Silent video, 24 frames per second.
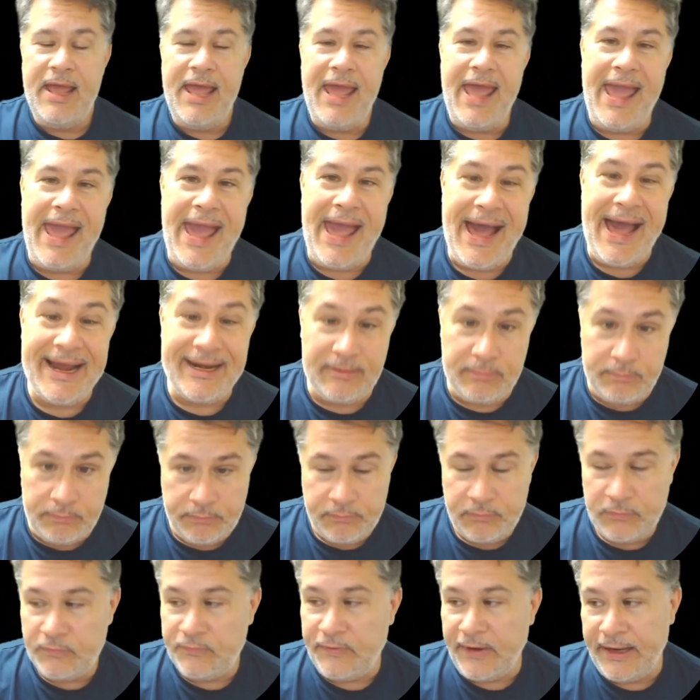Adam,
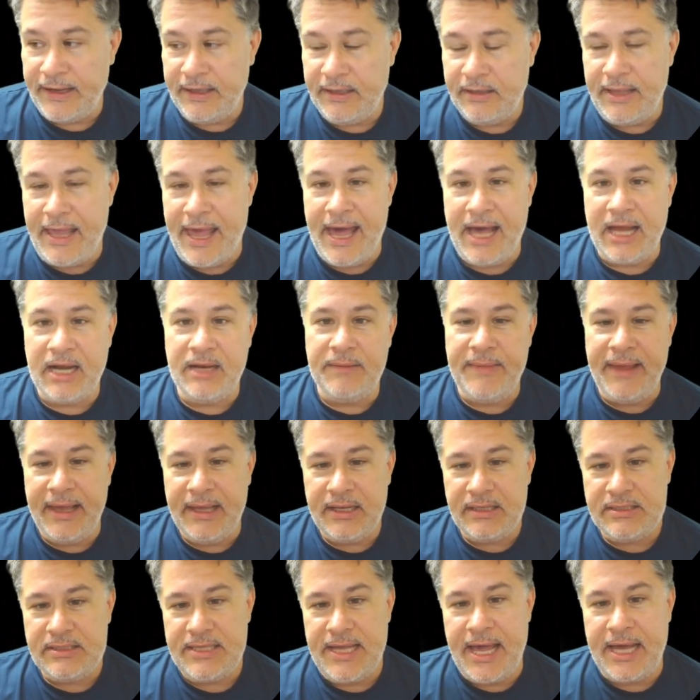right? Adam
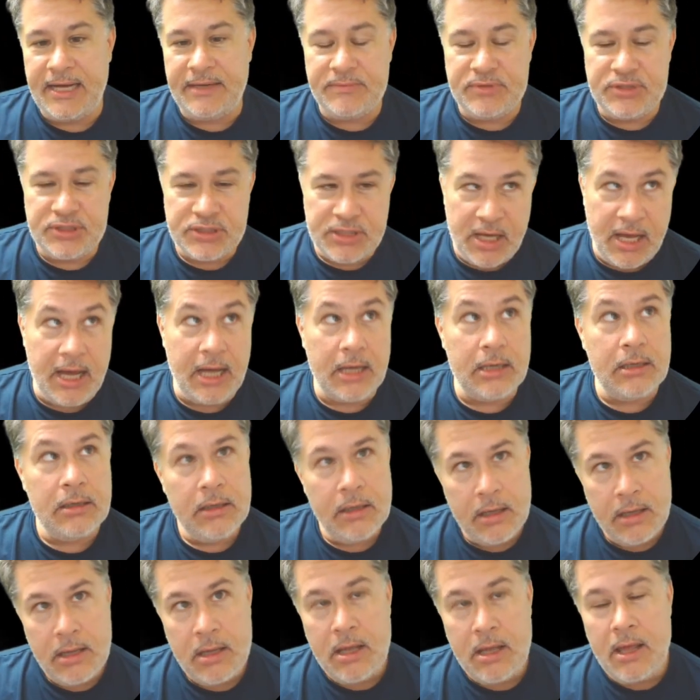Ant, Adam Scott,
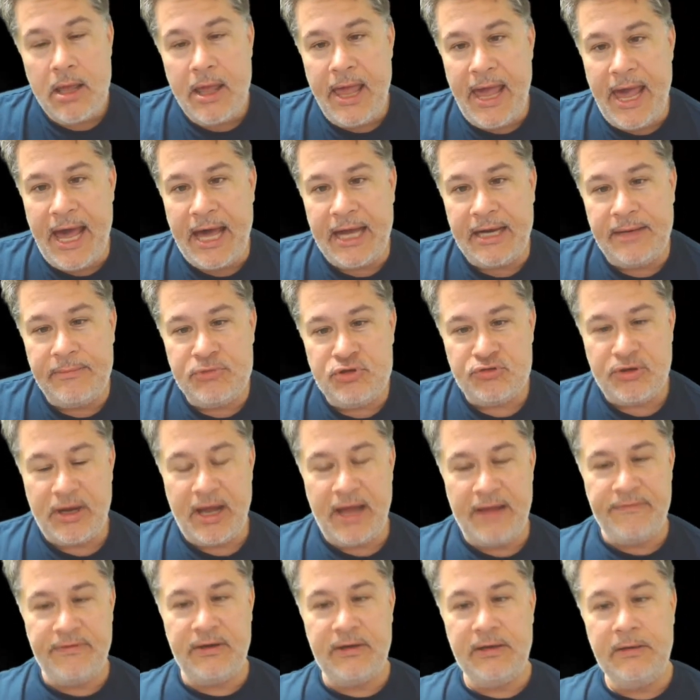Adam
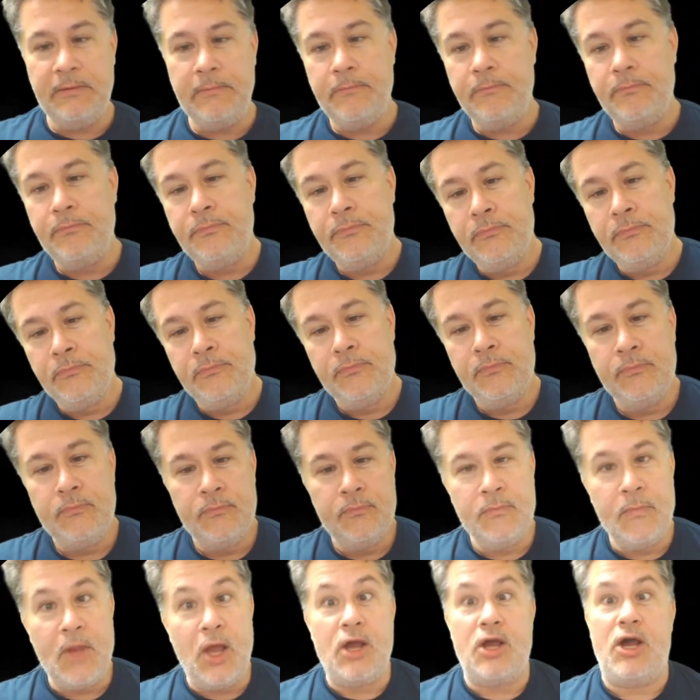Driver,
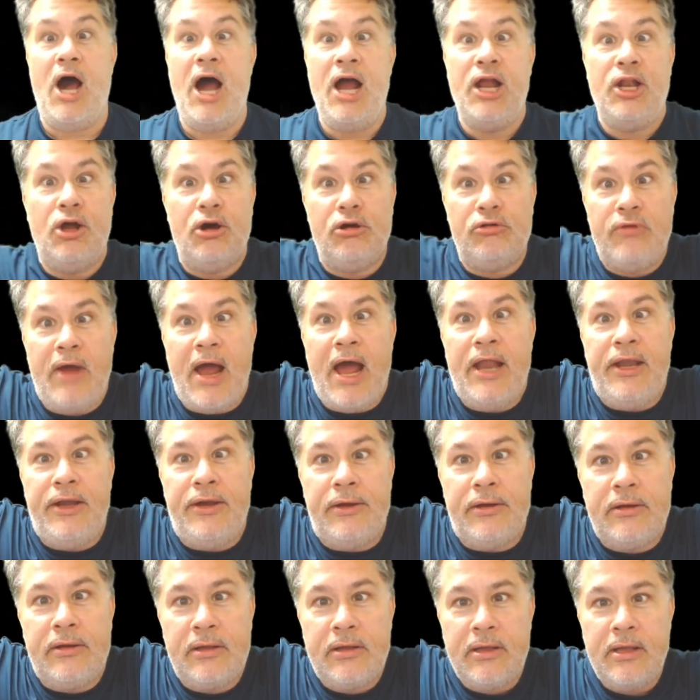Kylo
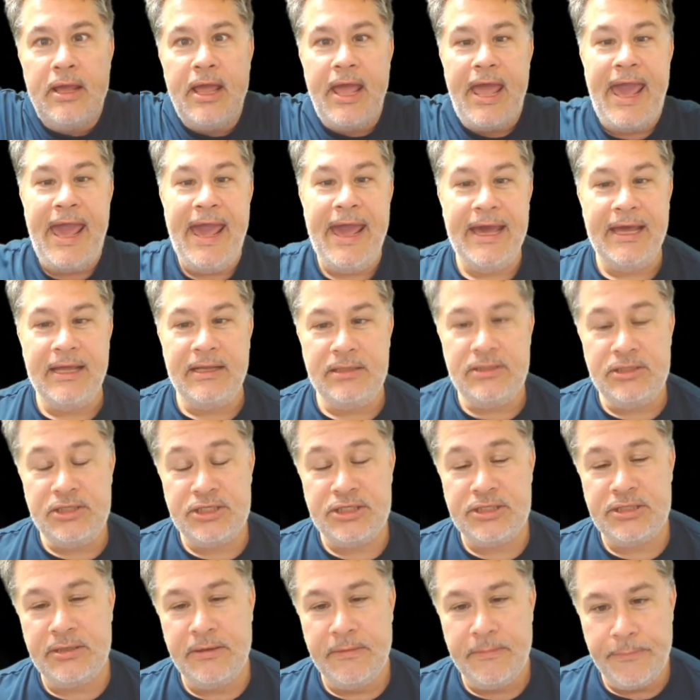Ren.
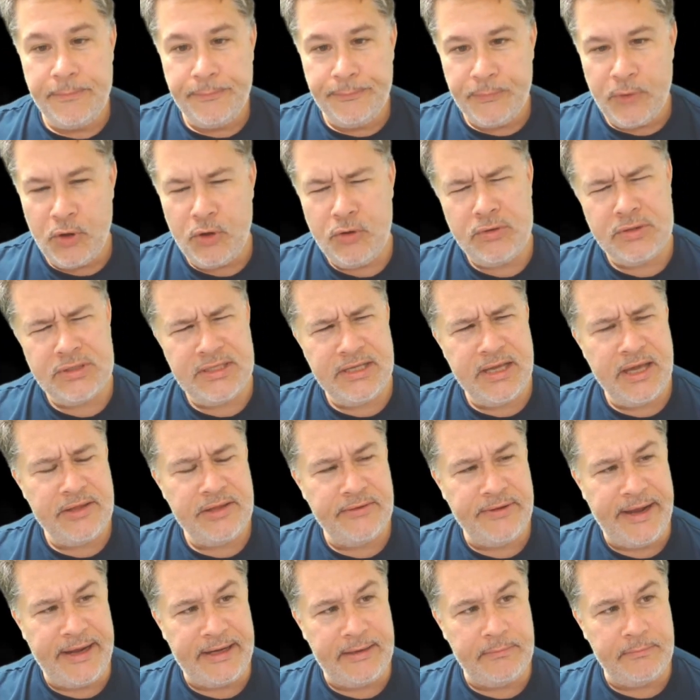And who is the other
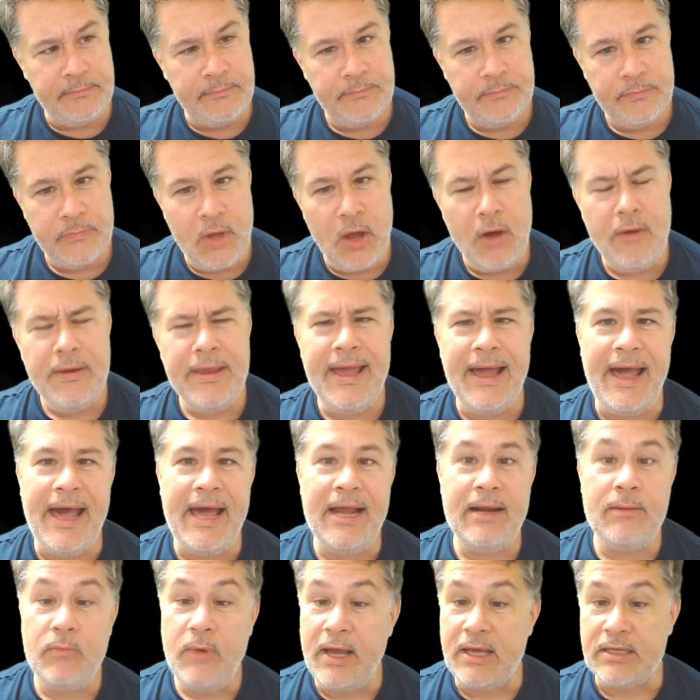Adam? Oh yeah,
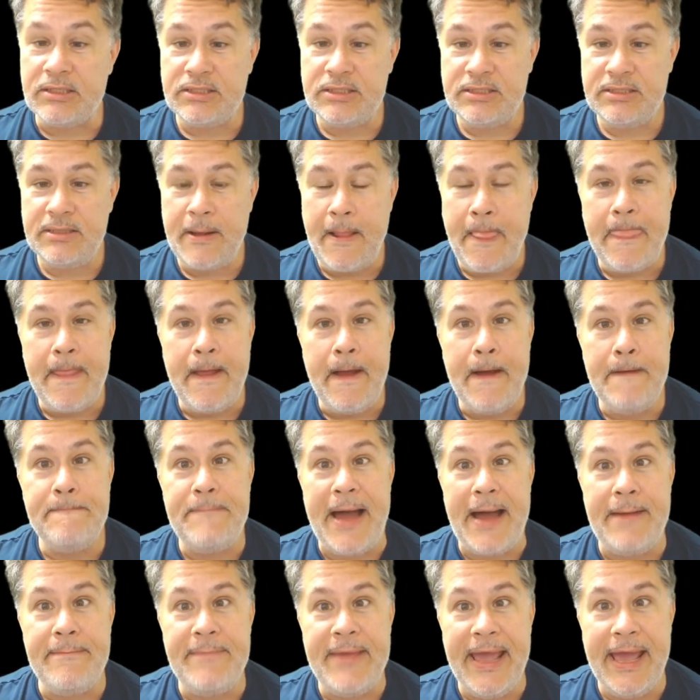Adam West,
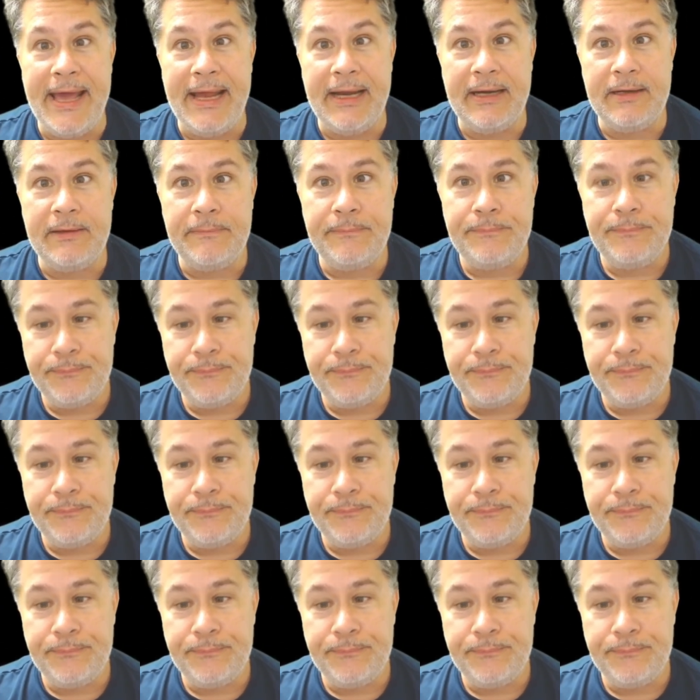Batman.